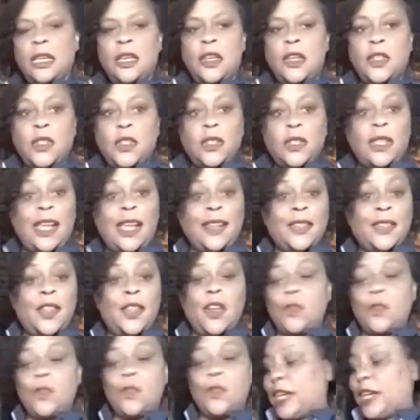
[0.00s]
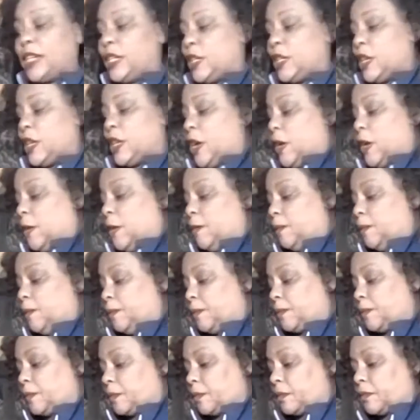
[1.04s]
So that's all ready to go.
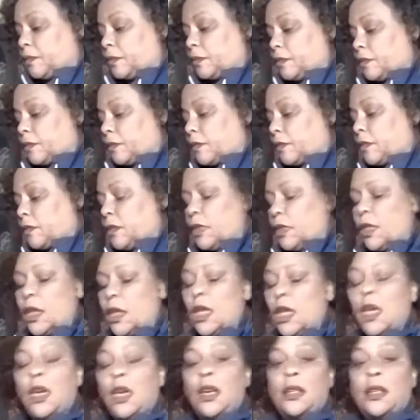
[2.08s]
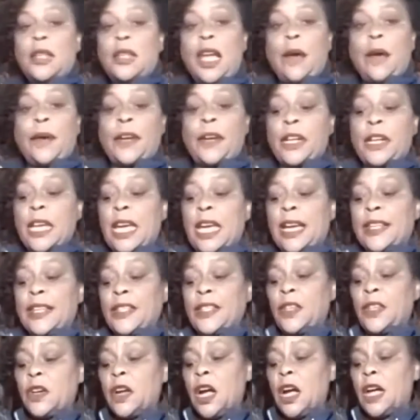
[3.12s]
Now we're going to
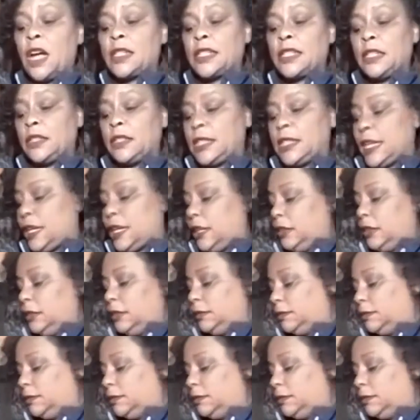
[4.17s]
ice our cocktail down.